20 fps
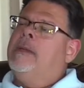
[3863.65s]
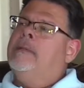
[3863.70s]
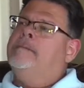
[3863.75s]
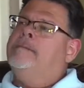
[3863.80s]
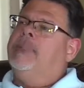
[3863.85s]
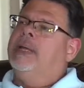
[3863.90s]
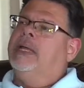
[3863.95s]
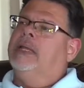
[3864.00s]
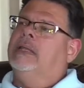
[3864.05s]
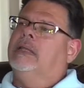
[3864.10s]

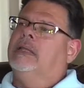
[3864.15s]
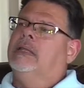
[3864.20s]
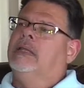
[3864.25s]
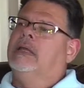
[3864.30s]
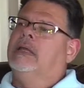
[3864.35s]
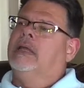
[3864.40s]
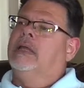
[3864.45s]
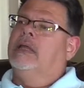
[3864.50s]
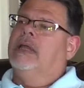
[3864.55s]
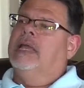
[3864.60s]
But
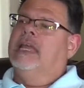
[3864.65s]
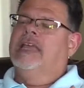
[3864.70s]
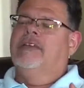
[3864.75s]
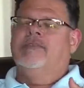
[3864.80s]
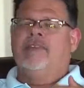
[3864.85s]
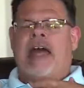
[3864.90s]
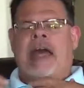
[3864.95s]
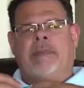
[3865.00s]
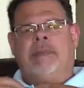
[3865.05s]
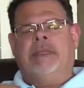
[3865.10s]
if
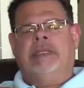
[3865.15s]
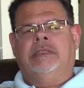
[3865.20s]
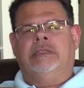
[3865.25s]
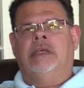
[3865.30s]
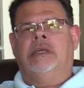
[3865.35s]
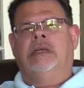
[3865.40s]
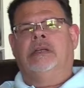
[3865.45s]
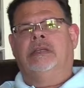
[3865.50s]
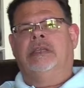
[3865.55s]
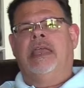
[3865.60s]
I'm a
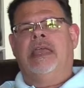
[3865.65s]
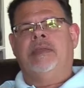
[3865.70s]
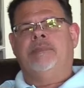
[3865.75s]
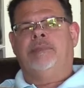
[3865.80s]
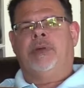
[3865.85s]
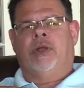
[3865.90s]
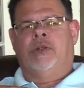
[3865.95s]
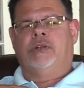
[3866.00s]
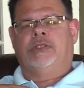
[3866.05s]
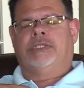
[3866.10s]
young gay
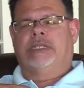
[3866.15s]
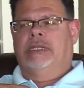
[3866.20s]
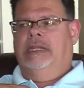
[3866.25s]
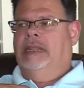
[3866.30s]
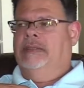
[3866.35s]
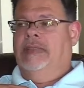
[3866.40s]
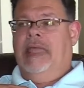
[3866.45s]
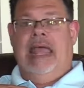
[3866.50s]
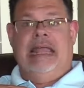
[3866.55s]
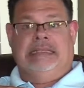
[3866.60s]
person and
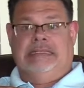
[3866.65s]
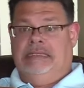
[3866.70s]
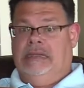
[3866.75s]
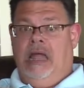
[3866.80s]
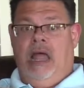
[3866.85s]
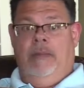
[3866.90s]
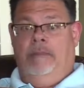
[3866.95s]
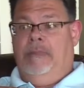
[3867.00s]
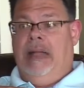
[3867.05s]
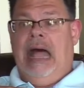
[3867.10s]
that's
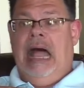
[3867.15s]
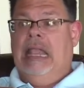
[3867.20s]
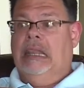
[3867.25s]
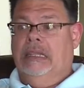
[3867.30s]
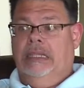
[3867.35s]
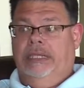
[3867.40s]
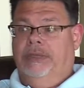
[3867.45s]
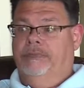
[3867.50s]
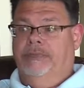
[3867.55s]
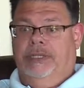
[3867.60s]
not my
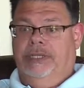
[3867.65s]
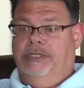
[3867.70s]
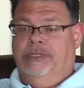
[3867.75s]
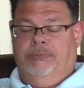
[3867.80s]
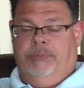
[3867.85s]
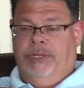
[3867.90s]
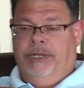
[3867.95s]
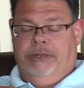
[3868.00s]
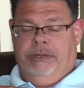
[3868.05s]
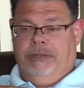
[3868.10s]
lived
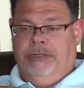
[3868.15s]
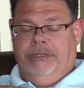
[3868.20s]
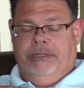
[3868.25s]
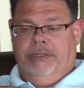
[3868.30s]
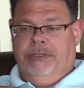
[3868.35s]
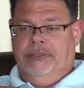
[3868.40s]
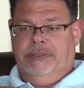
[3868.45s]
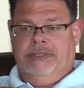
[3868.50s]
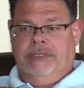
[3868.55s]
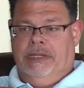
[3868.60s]

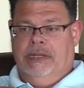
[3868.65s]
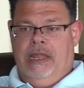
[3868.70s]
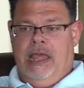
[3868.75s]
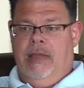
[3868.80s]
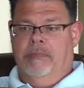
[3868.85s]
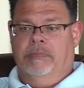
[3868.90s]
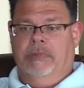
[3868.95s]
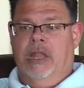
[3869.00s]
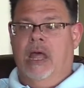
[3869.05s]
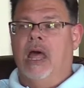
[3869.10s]
experience, and
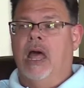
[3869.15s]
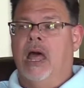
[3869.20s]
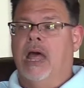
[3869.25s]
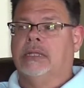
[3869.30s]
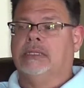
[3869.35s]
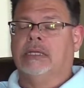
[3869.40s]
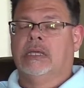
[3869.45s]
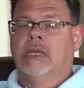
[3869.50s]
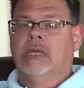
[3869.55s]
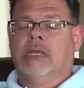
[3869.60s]
I'm not
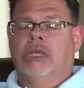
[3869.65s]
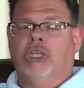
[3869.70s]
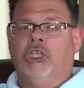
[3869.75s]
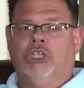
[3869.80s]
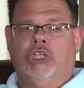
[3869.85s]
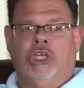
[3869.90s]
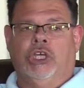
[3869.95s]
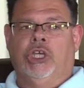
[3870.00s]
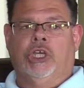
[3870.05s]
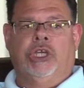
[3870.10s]

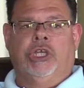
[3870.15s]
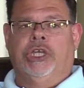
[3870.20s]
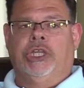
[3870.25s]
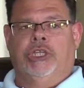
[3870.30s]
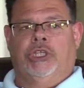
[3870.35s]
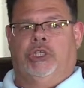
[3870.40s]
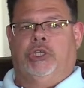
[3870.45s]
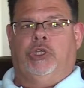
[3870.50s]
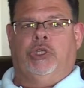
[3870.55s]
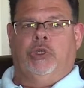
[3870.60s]
young and
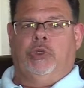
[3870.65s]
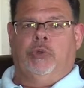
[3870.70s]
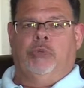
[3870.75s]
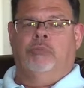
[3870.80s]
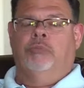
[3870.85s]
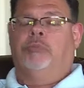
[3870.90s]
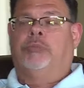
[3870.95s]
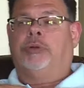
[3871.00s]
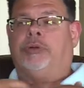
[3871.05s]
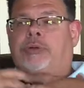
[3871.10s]
cute
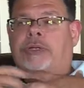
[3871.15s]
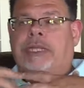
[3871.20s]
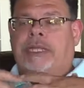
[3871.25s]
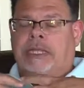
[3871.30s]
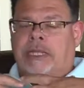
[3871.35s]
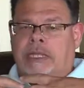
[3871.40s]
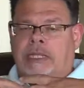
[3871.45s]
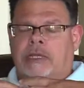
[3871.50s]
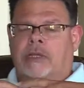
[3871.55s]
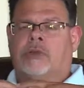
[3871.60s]
and
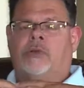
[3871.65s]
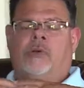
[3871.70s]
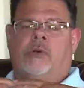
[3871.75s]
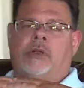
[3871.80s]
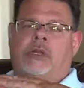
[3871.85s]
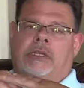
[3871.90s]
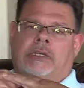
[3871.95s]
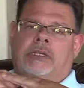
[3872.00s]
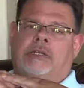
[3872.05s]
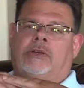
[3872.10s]
pretty
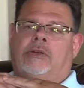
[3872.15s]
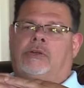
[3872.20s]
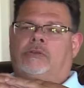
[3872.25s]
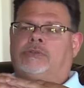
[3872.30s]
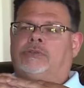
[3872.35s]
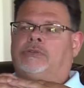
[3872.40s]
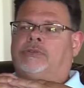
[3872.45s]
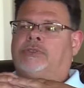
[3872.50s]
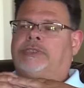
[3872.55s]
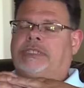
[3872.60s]
according to
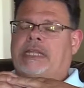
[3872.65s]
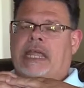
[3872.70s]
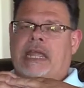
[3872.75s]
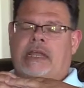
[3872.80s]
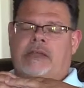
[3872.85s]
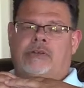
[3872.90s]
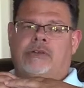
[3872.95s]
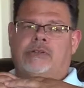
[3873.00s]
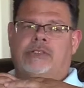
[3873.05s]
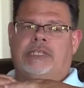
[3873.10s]
cultural
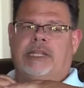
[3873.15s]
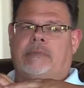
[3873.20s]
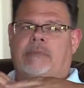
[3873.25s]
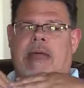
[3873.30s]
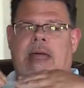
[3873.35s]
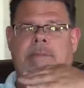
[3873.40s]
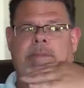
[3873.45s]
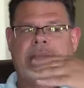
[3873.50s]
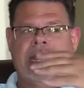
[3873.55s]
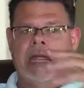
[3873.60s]
standards, and my
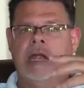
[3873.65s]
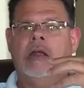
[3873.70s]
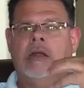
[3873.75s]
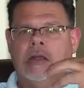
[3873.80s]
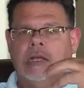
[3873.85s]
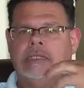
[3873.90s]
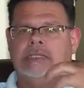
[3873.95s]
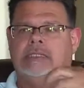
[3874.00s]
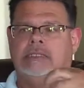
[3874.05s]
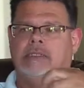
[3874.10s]

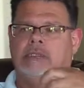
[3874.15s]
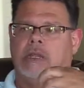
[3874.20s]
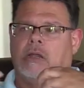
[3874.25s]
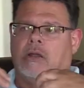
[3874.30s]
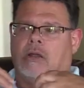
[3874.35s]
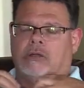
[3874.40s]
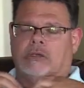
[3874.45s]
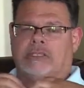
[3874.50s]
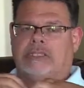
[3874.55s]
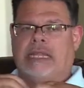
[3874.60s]
parents
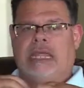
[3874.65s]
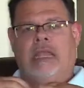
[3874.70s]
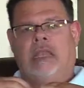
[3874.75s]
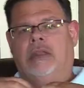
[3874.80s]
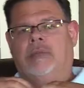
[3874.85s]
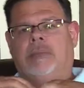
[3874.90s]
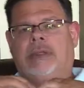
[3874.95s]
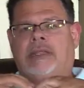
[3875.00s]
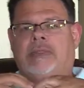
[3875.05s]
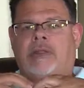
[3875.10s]
are telling
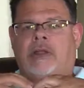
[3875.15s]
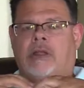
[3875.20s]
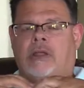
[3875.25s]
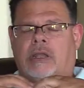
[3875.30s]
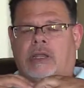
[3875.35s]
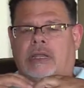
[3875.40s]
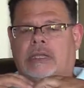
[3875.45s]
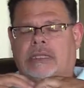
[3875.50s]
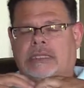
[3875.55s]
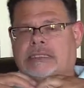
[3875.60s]
me they're going
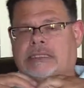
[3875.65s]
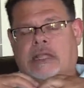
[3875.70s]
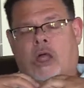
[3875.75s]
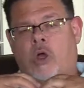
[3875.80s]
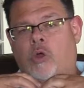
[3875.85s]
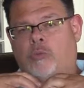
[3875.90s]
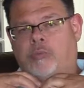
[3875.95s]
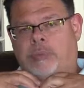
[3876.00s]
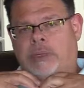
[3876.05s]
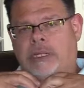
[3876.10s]
to
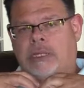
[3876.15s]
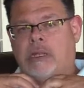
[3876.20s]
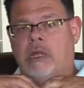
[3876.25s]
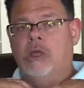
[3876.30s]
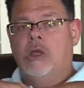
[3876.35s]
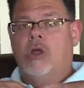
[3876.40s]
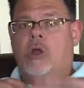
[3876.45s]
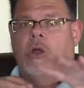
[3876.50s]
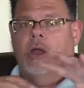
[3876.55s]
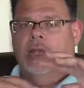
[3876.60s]
disown me,
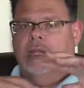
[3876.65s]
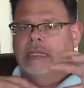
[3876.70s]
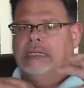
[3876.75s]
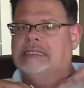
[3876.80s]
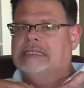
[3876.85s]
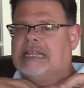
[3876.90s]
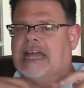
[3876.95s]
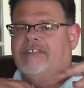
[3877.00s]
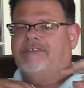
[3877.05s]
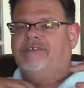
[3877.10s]
or at
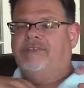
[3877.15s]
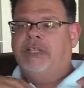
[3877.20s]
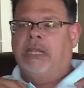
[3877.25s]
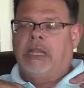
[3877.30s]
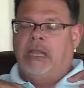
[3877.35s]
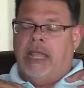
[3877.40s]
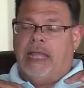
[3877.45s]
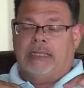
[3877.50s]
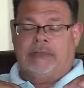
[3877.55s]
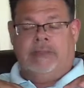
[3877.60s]
least I feel
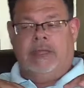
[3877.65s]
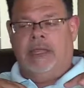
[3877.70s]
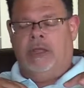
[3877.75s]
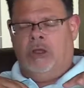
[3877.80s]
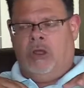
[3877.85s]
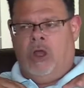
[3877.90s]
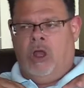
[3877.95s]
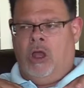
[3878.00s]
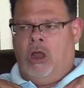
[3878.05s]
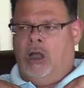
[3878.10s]
like they
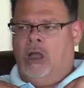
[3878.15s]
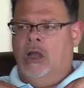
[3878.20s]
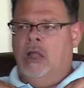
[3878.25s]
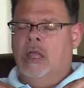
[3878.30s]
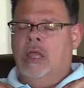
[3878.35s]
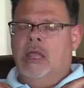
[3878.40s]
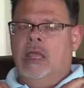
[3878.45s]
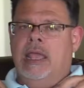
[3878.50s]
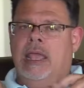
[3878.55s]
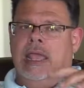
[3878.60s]
are,
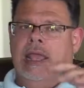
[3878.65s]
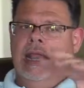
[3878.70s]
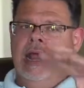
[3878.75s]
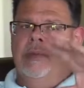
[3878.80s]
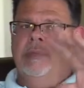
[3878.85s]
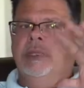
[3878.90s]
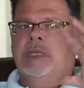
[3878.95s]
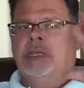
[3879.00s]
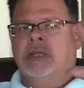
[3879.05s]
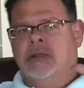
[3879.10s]
and I'm
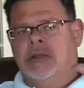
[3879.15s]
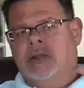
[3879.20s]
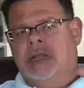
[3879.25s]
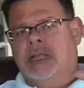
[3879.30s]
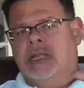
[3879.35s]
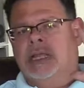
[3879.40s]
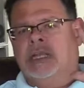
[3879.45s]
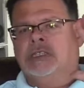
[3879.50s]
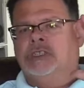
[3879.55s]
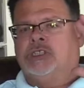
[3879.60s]
hearing
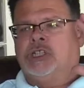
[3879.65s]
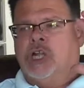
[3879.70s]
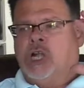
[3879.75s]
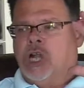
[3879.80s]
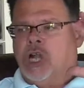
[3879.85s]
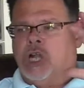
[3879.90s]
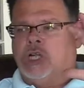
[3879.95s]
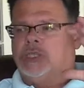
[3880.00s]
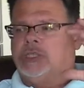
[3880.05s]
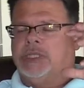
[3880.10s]
in
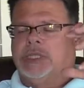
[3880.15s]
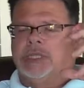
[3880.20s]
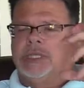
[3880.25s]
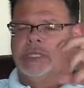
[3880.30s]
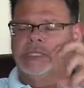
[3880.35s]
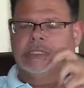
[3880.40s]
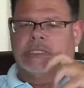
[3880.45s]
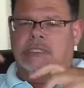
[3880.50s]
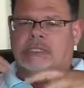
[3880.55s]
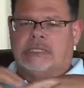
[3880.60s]
church that
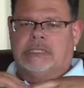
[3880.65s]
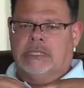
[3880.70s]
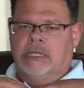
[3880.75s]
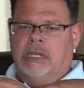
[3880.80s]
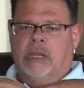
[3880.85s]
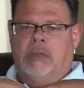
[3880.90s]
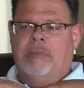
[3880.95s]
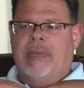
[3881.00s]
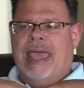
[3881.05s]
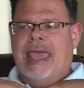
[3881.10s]
this is still
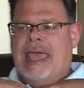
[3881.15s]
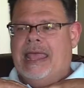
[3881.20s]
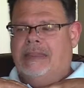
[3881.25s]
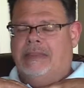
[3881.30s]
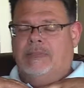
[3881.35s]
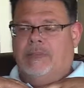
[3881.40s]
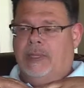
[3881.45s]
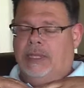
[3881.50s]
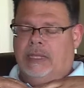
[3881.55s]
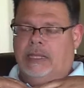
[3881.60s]
a bad
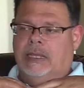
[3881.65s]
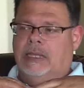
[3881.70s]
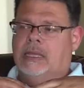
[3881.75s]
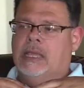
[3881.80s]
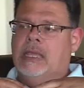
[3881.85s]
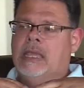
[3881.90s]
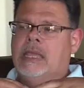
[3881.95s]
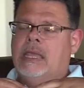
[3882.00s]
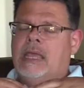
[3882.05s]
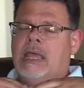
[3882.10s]
thing,
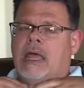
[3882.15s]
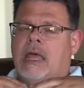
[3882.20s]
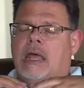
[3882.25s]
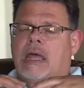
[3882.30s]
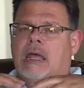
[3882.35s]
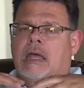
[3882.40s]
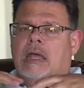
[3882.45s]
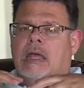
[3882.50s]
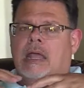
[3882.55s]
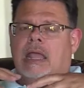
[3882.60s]

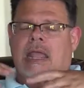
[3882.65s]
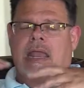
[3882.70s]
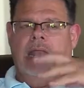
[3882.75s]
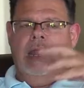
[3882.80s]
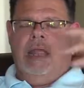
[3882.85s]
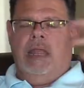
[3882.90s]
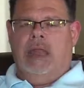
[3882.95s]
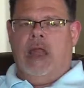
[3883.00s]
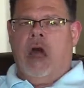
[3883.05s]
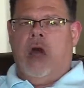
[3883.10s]

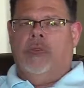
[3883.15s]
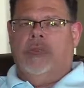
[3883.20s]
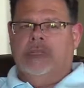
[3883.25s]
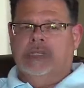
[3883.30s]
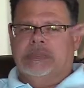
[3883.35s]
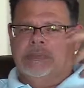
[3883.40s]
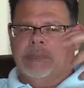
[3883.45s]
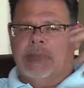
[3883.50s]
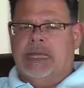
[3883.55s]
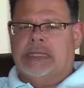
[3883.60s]
and all these
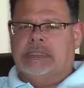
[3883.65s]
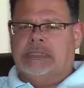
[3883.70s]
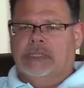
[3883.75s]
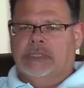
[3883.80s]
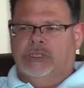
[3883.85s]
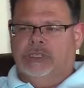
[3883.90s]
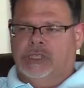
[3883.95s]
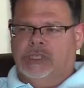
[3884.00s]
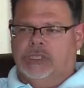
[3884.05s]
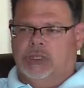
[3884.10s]

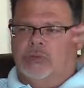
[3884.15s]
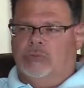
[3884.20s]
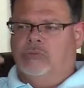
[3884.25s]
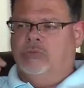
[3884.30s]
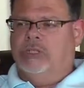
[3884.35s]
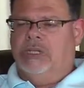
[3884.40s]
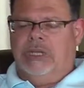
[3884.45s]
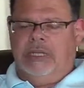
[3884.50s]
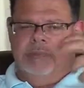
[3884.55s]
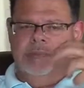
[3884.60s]
messages are
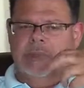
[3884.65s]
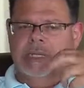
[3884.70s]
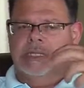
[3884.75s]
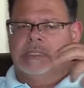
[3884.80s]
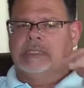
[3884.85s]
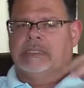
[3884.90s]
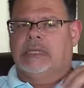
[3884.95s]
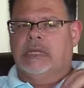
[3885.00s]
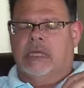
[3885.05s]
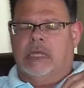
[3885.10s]
really
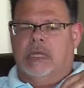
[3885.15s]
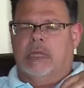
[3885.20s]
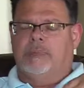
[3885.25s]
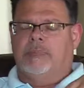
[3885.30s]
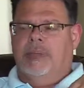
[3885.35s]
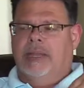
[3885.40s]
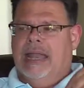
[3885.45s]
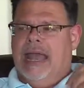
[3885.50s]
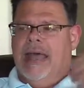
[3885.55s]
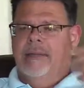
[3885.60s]
mixed up,
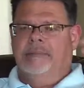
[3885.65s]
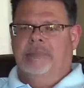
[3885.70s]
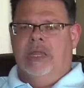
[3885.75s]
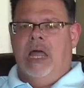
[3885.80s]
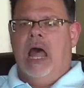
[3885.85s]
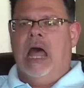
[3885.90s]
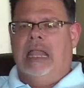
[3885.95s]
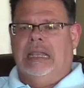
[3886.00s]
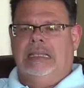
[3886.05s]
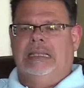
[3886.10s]
and I'm
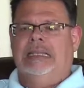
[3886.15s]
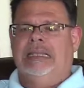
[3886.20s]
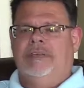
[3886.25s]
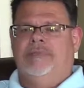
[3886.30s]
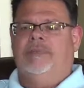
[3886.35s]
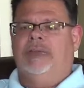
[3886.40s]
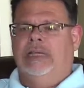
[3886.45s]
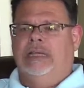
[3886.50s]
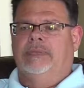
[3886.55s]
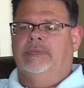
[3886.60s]
not
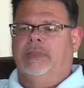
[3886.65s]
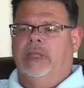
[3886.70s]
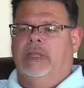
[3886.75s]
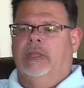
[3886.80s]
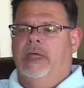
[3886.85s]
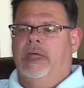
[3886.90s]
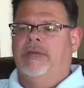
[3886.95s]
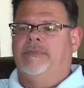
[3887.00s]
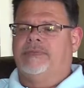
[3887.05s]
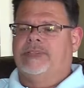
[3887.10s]
living the
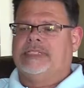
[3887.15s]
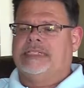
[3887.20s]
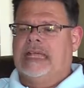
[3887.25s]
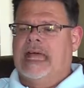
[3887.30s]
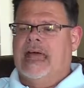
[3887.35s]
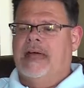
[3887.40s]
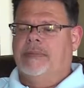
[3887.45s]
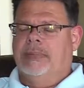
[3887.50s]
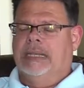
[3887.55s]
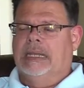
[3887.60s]
Love
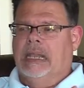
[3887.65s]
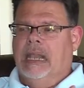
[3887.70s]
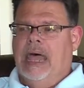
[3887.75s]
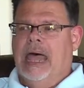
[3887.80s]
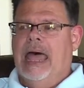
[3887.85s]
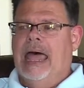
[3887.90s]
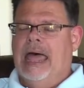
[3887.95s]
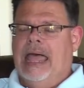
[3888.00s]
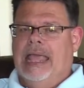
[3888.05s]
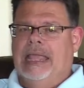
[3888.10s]
Simon
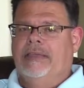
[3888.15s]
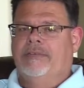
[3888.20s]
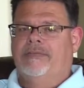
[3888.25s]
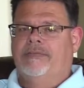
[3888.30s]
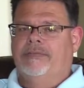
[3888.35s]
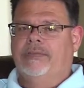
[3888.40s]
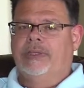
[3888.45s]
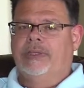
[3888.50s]
life,